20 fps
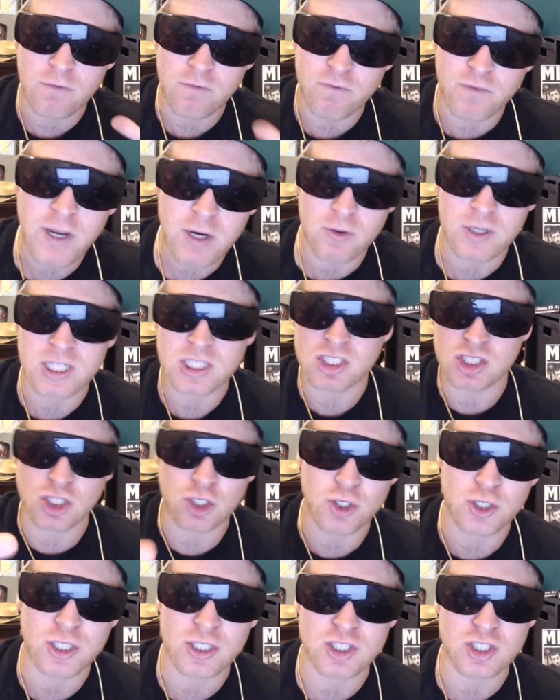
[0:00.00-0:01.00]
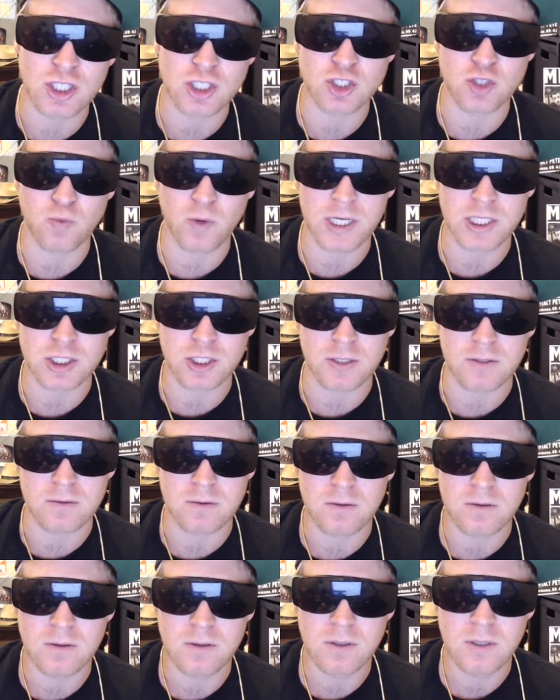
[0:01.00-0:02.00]
very serious situation.
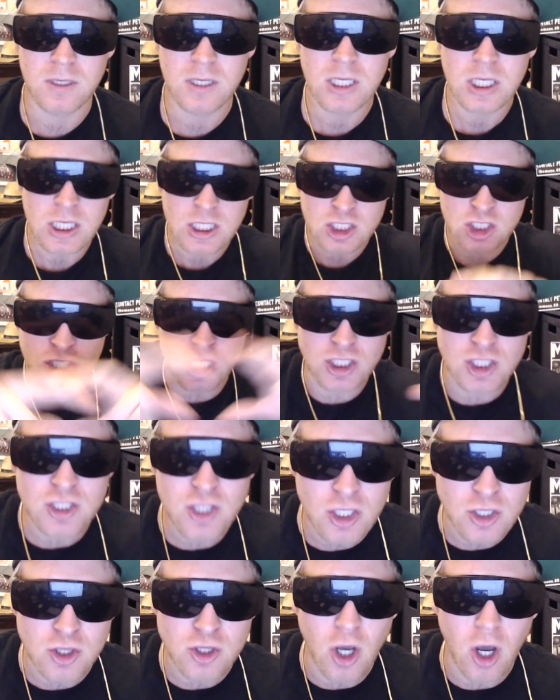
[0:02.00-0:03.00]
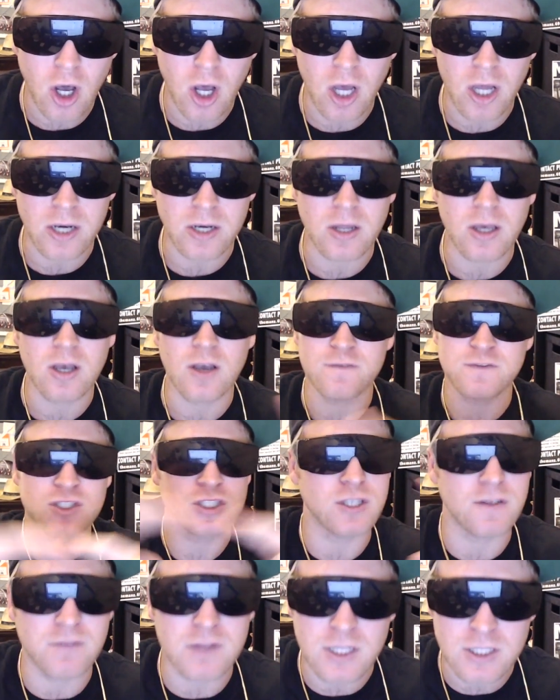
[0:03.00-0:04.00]
Since the dawn of
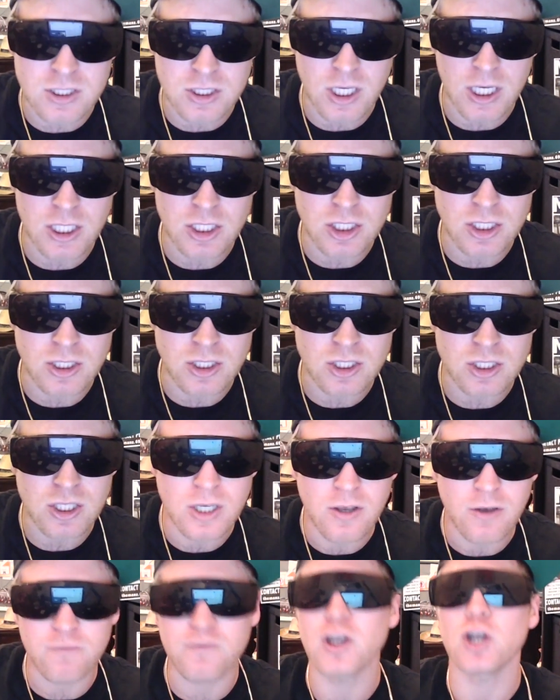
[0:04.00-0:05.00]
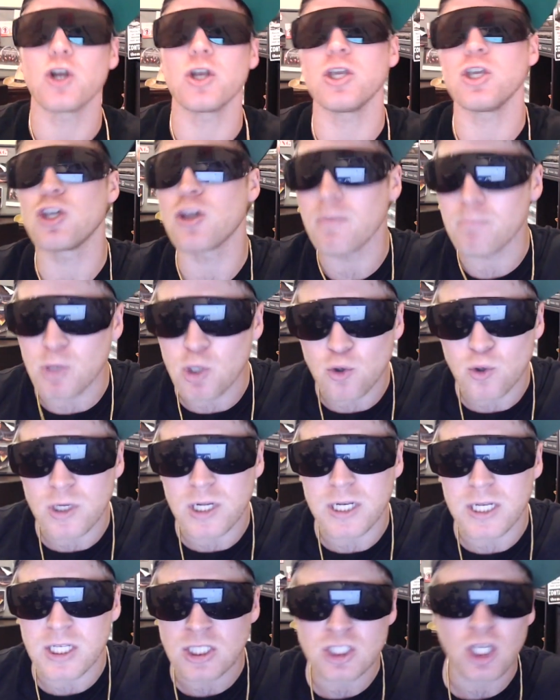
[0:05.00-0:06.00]
civilizations, varying
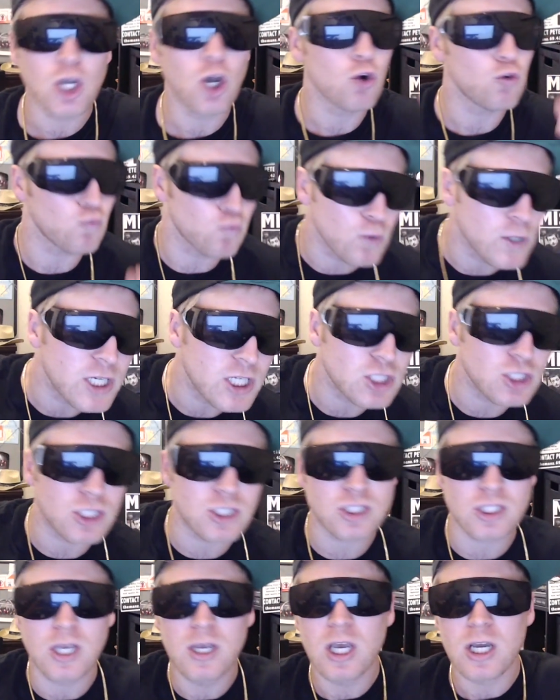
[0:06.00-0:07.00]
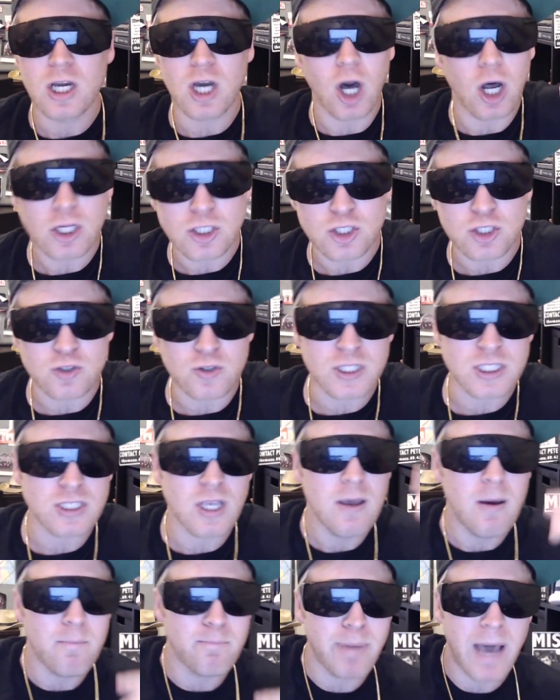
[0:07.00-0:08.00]
communities, regions, countries,
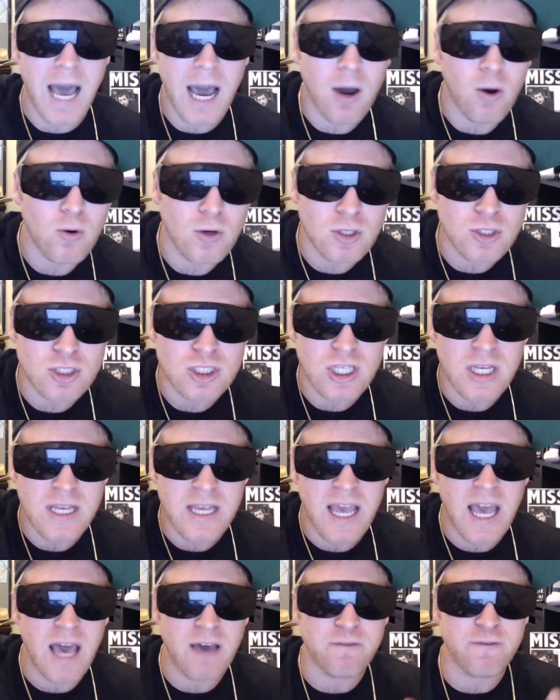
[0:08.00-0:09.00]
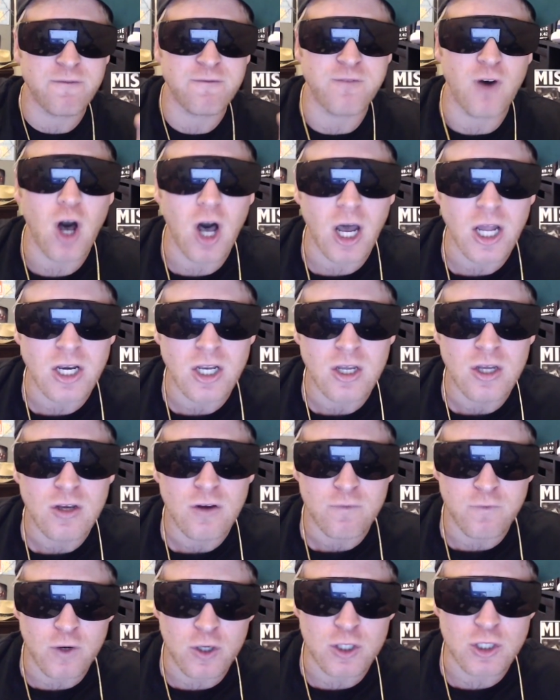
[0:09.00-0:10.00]
powers have fought
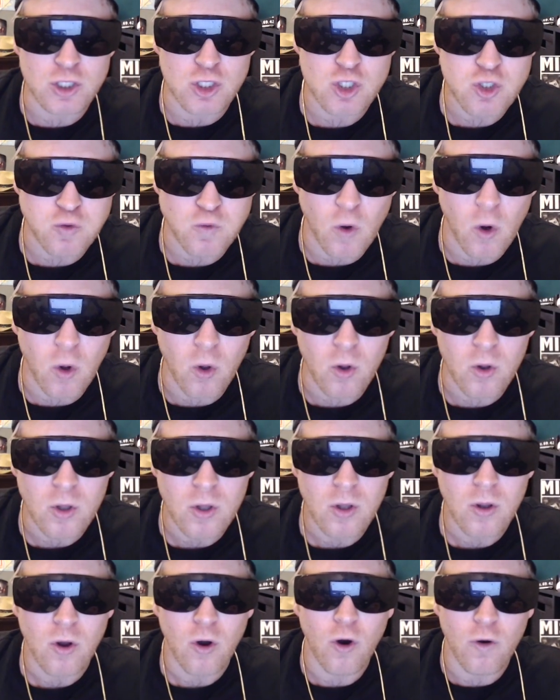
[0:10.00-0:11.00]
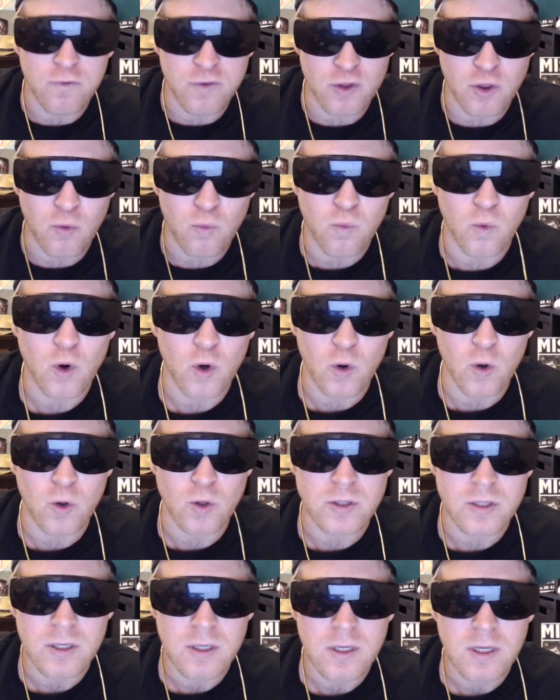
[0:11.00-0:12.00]
for control over the
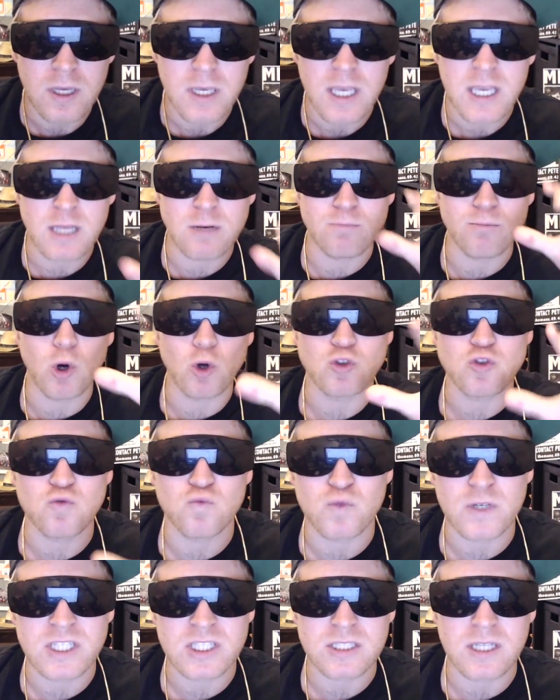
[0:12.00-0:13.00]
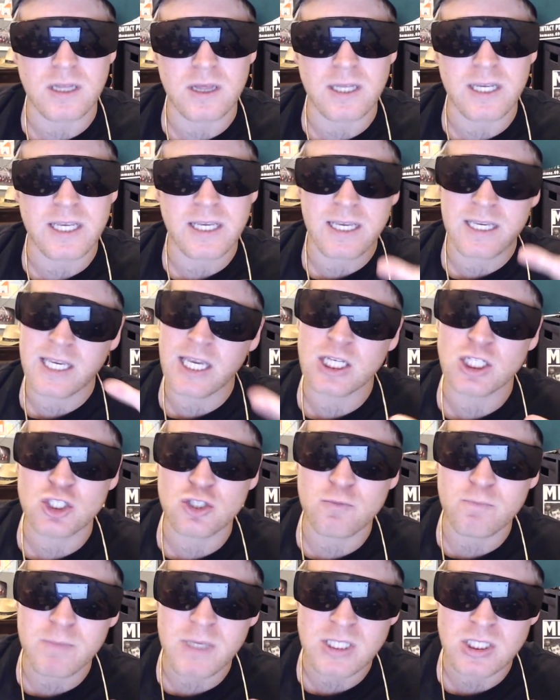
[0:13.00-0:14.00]
world. And most recently, in case
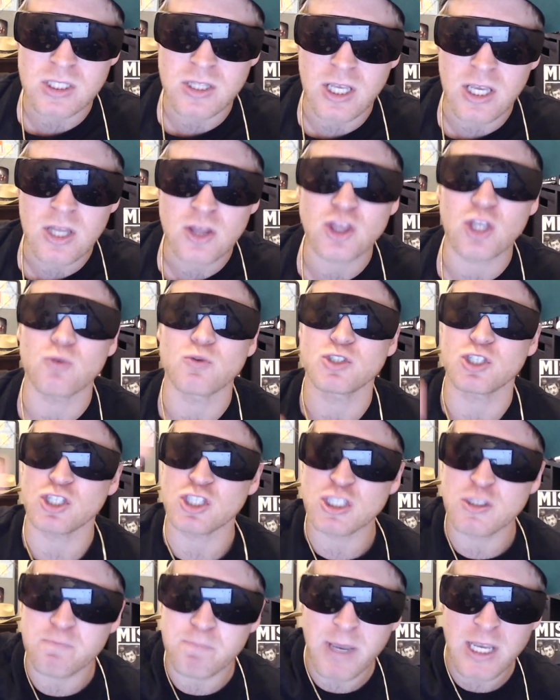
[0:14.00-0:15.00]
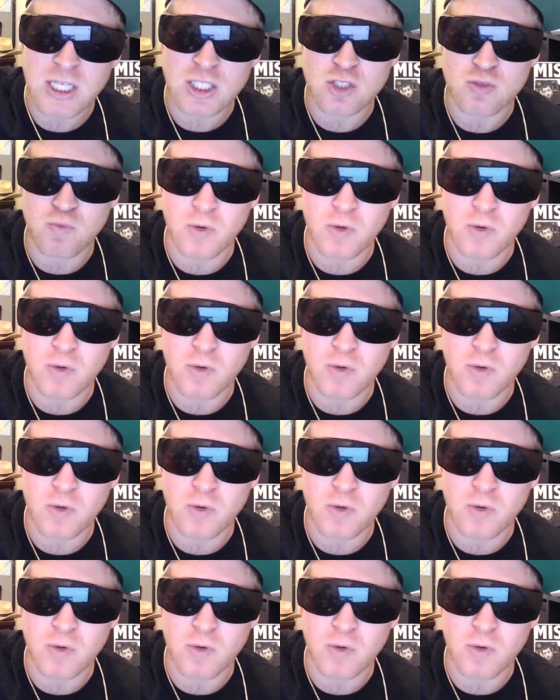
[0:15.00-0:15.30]
you missed it, there was a space